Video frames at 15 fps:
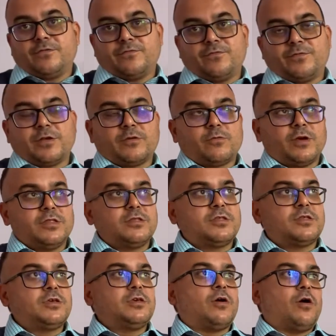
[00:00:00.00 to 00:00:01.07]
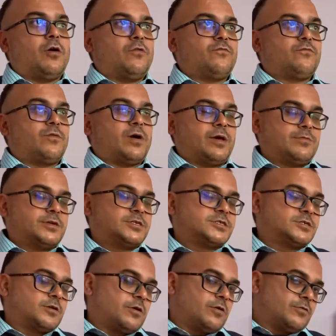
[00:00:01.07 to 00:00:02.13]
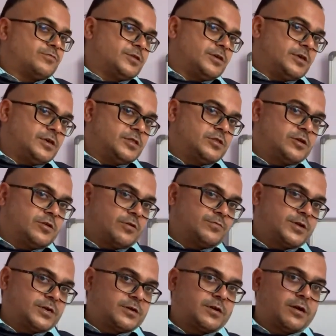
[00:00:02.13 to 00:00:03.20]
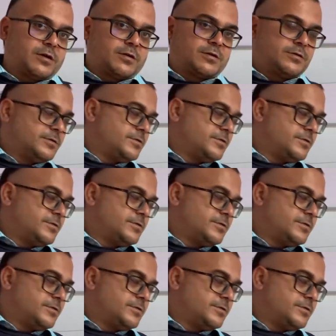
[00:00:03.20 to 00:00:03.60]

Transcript: frequency of vibration of the engine of the truck.